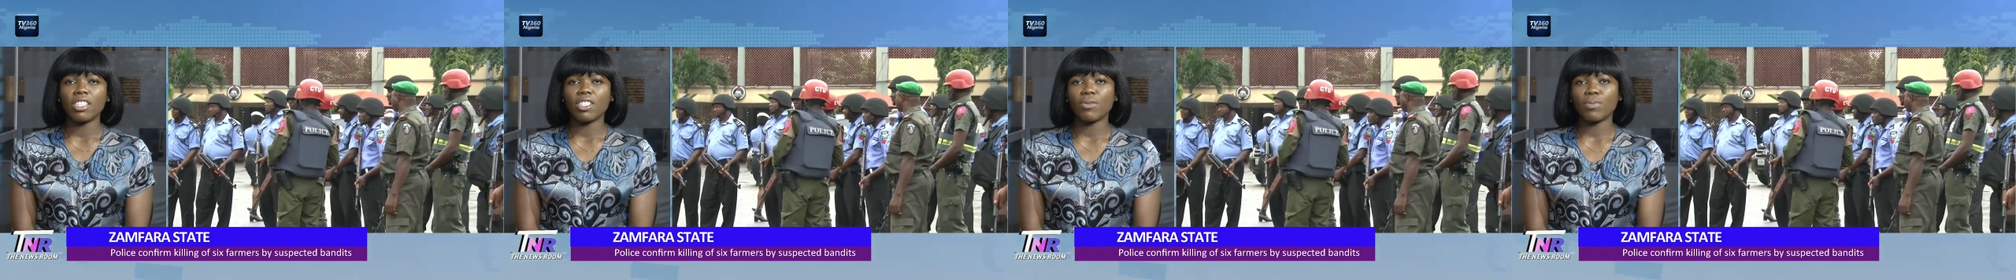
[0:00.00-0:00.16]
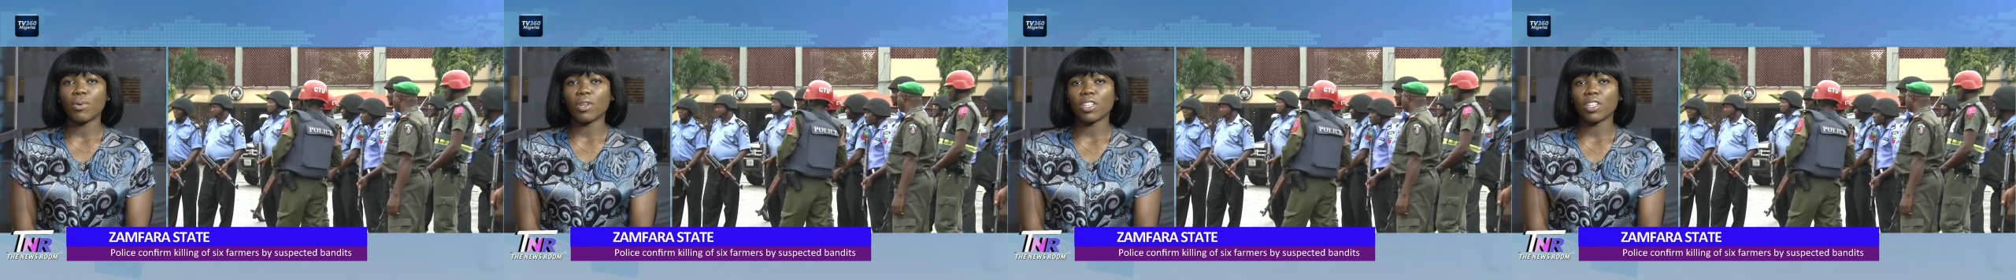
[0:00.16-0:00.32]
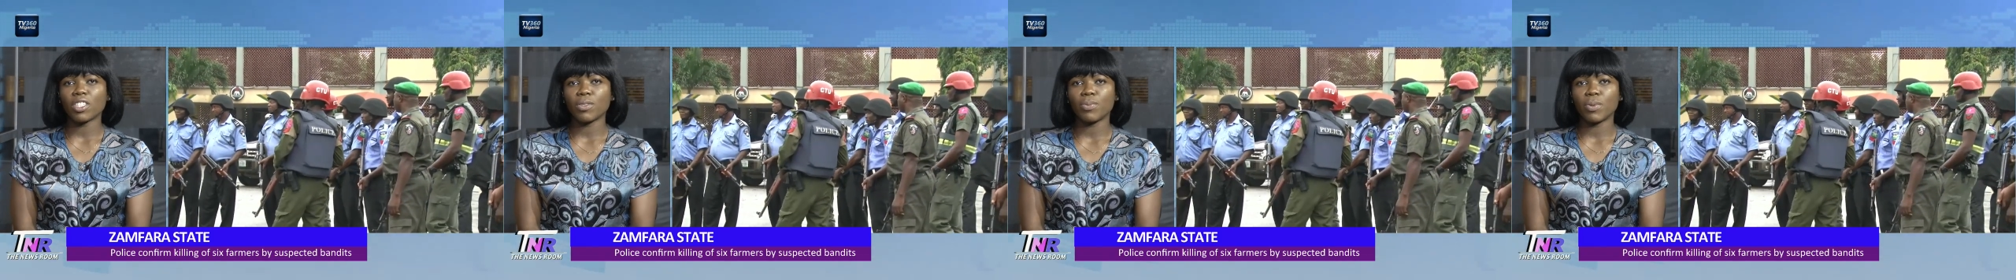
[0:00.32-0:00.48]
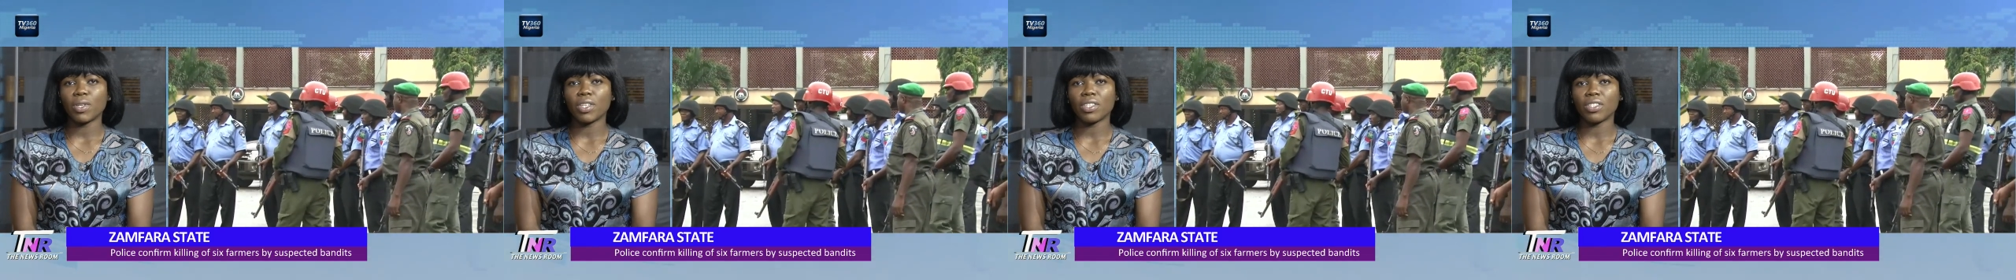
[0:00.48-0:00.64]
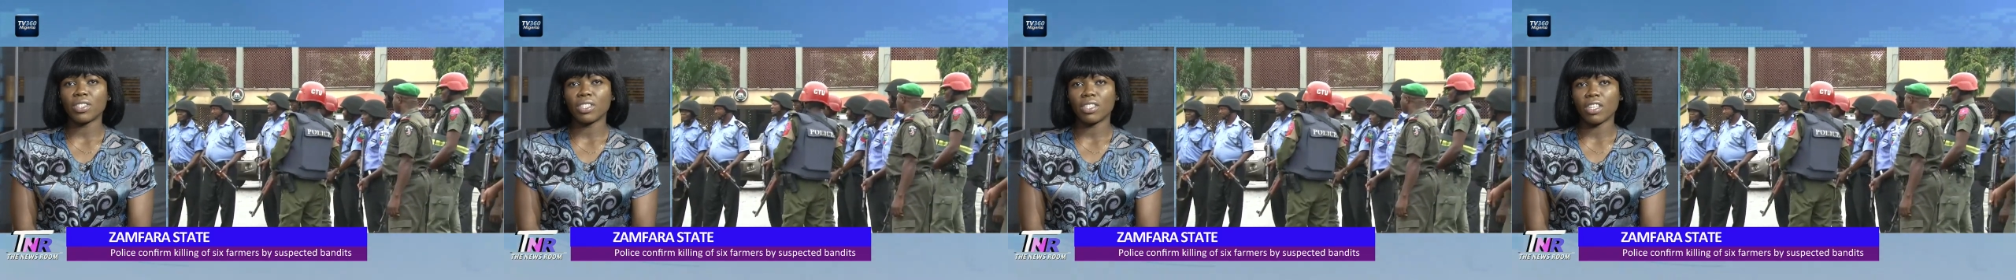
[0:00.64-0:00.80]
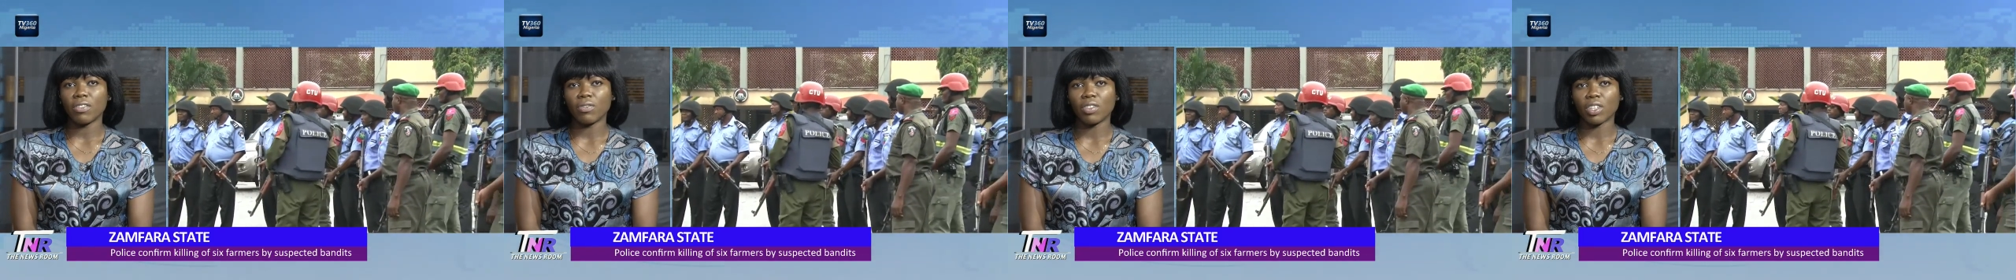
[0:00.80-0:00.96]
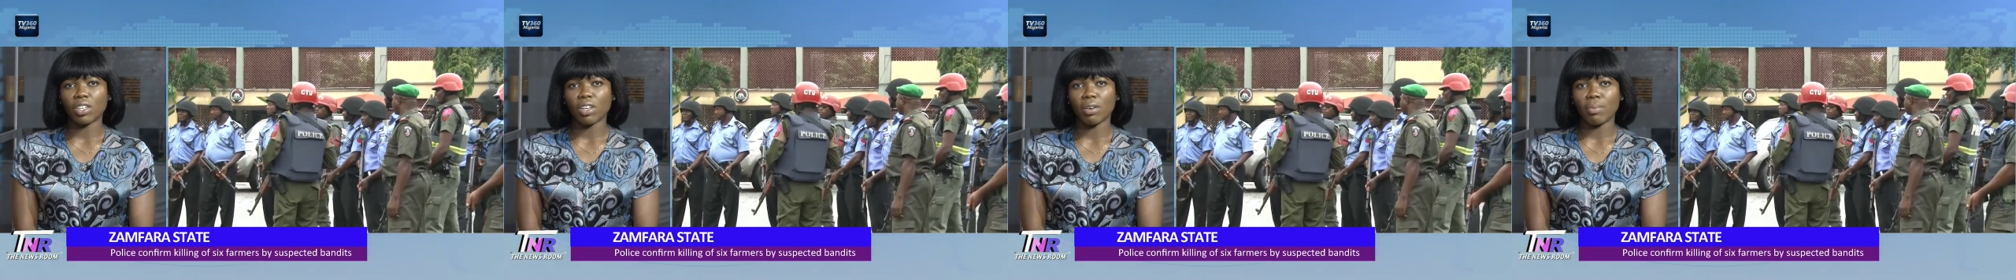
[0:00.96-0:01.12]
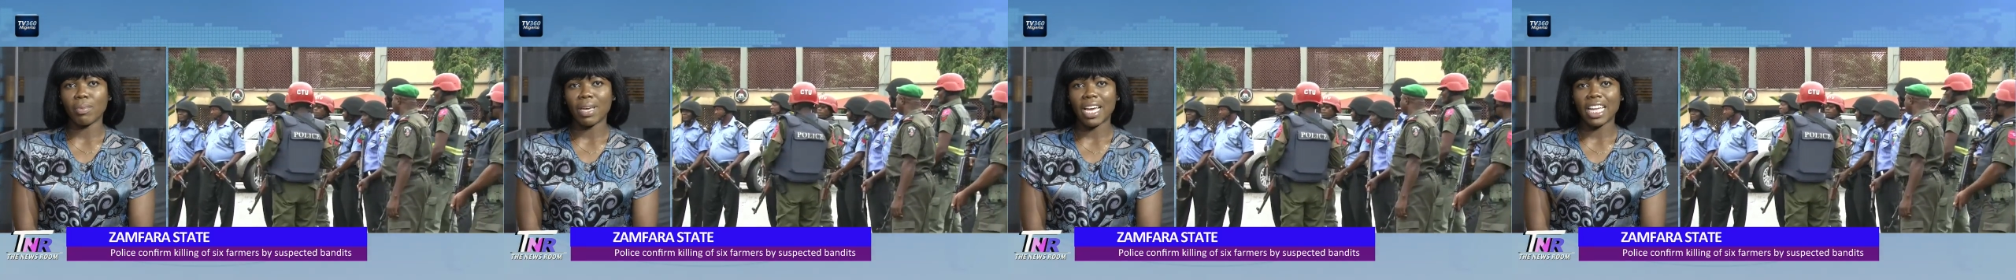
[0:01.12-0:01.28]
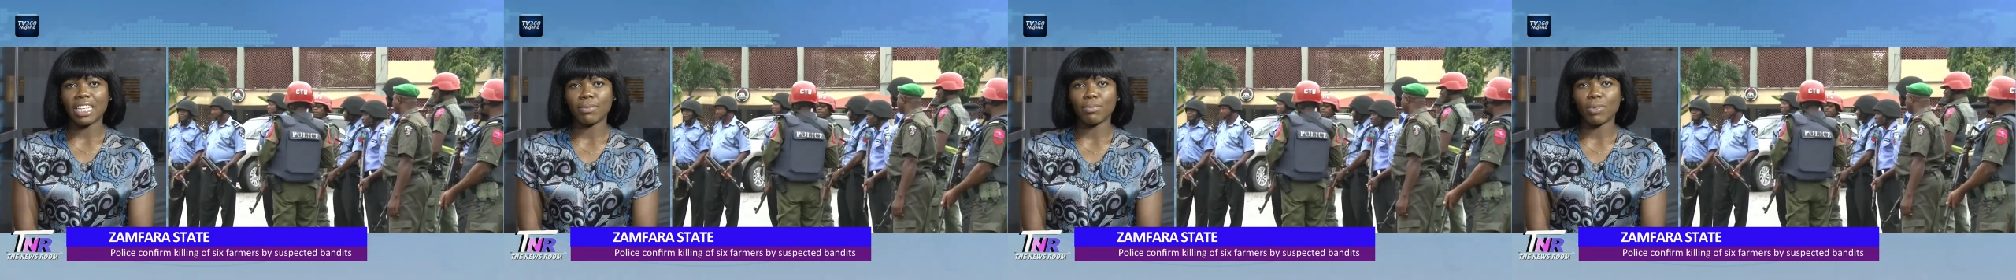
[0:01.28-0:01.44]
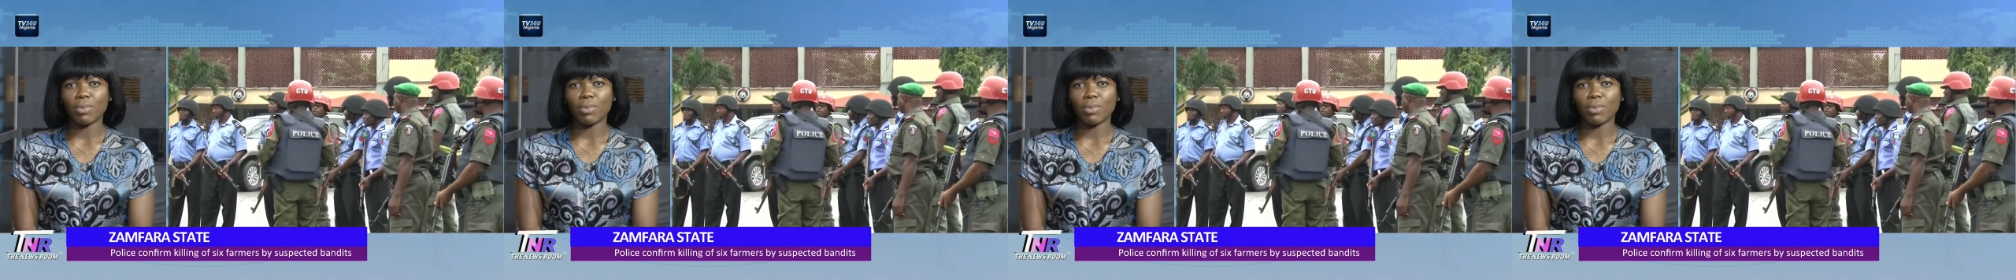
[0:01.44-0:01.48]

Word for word: Spokesperson of the command,